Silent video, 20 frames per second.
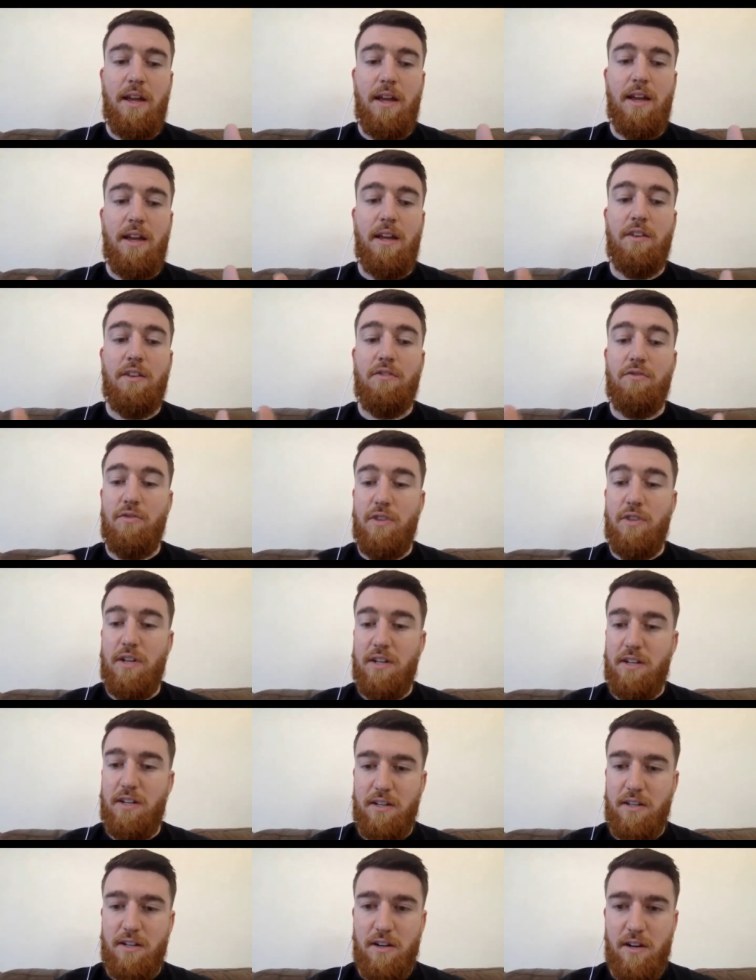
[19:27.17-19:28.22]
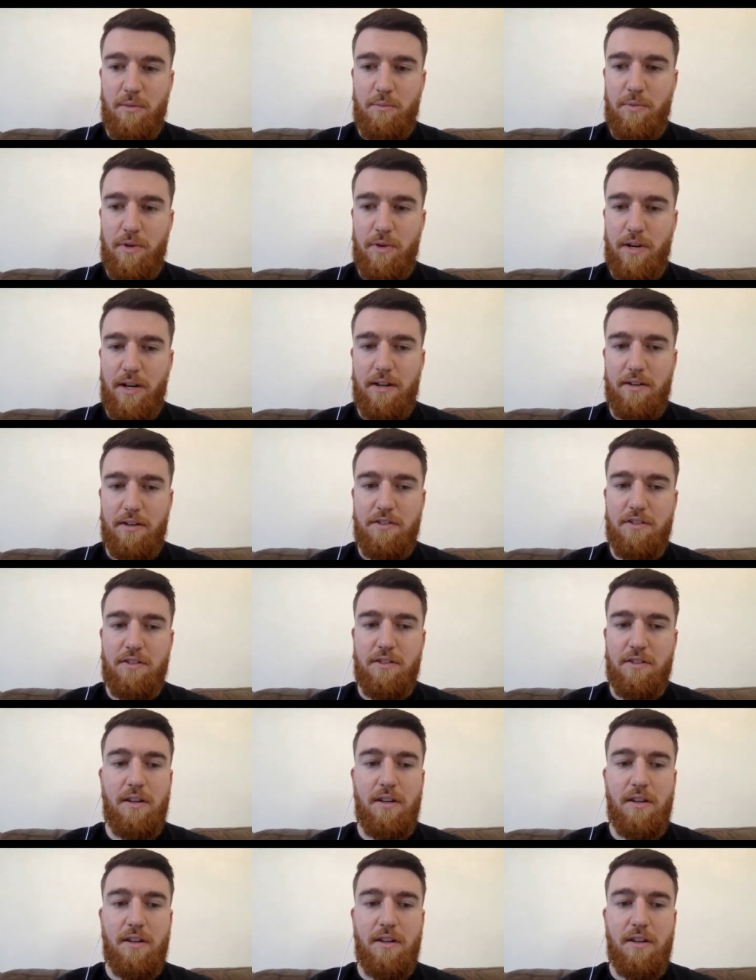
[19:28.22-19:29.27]
in reading
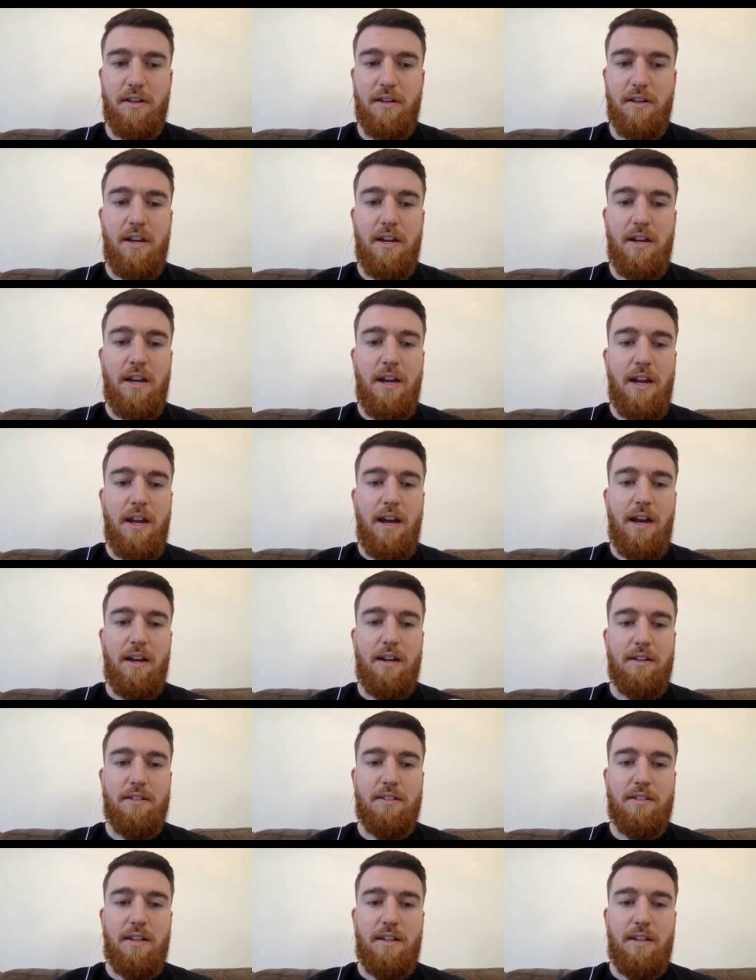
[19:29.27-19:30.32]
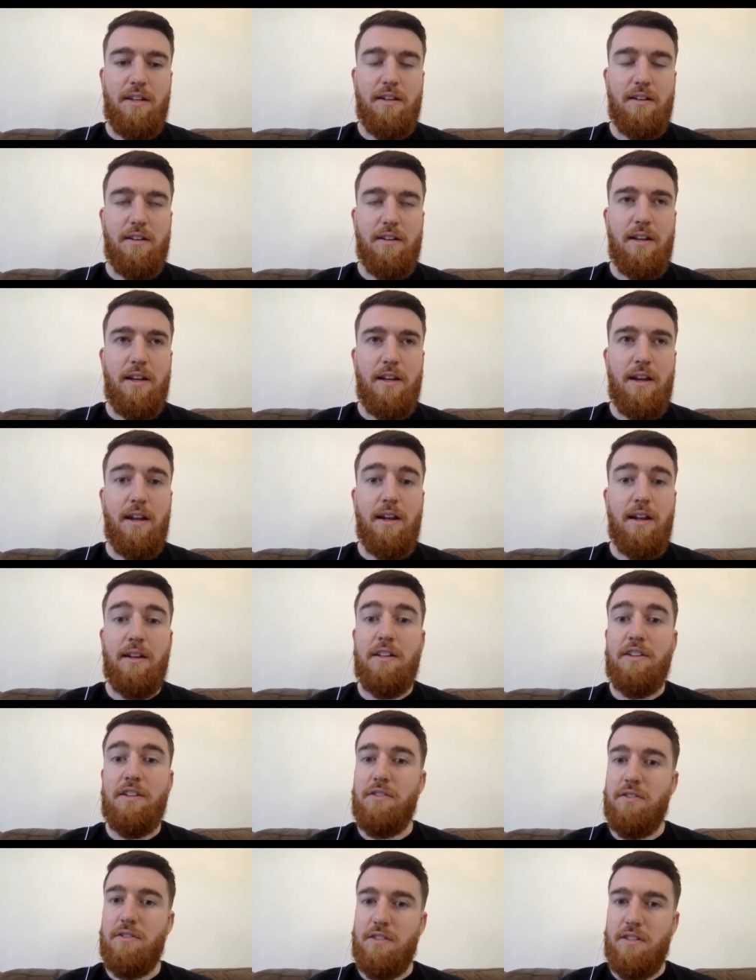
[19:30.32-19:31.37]
comprehension and in uh,
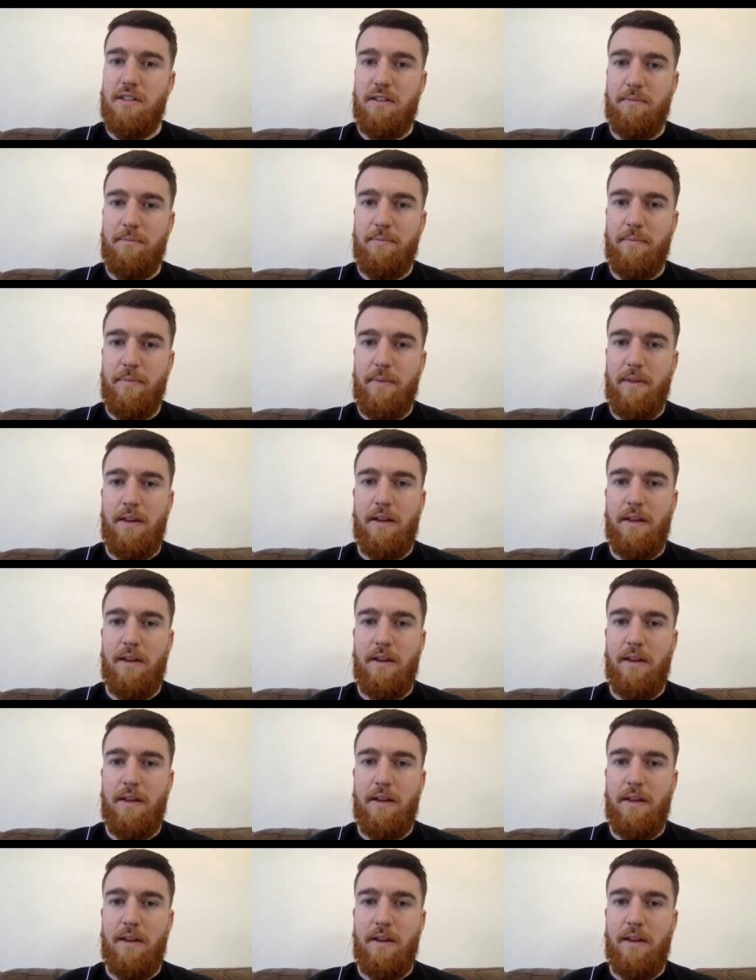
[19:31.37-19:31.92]
literacy.